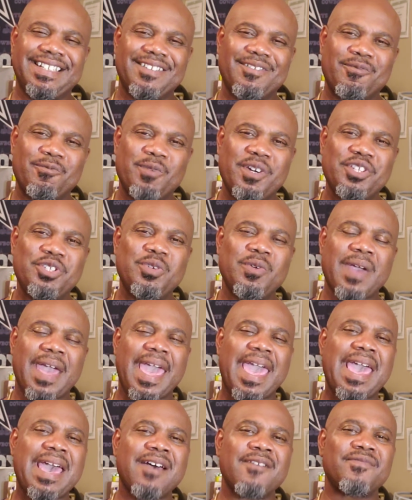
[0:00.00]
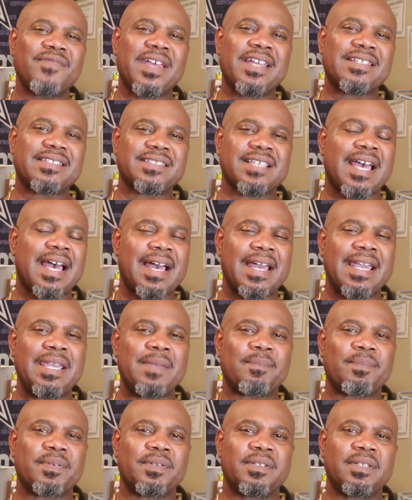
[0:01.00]
when you have that
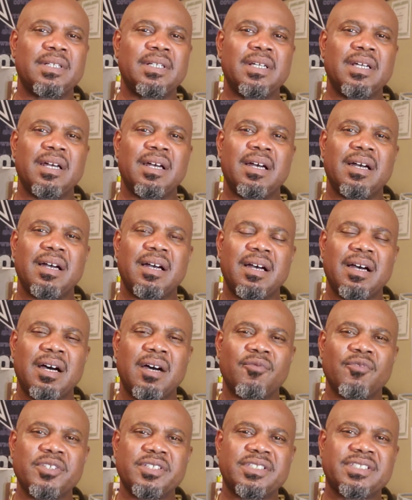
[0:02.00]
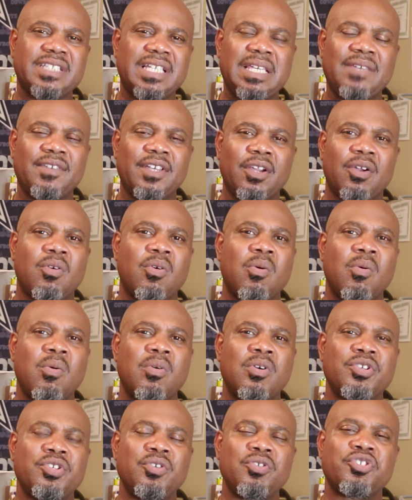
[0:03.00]
type of receiving core,
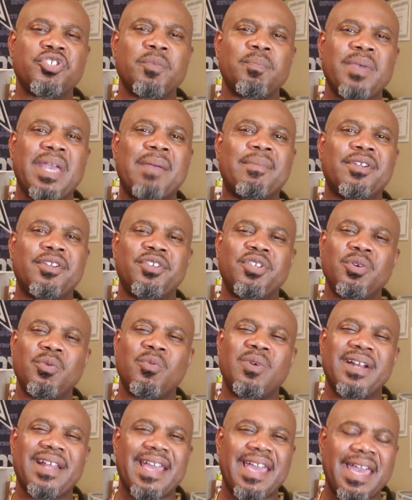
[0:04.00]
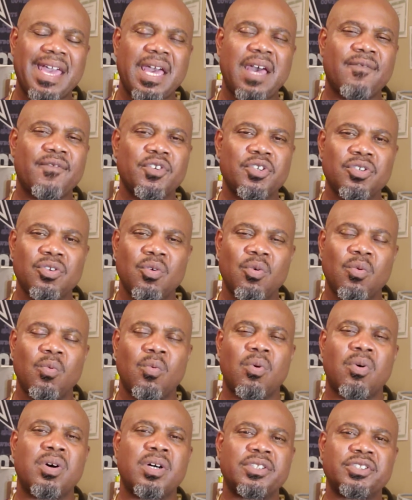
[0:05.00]
you should be able to do whatever you
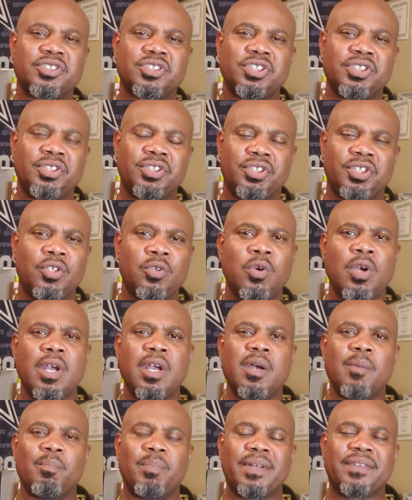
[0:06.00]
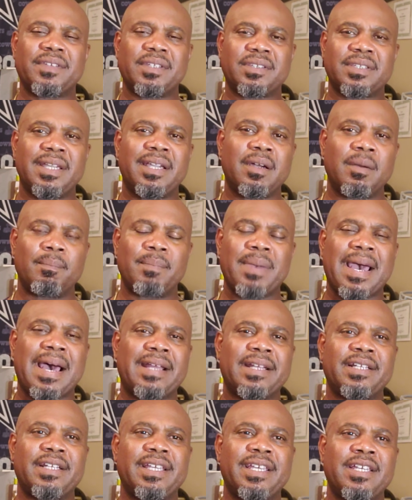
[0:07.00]
want to do. But the thing about
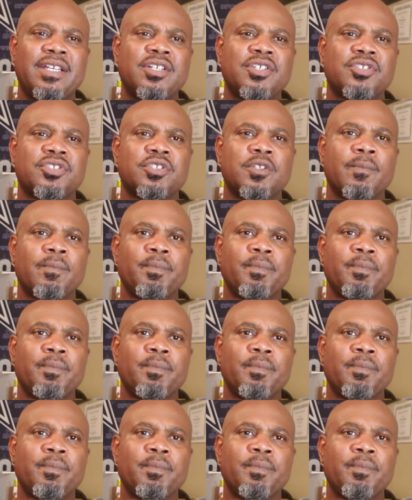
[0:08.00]
it is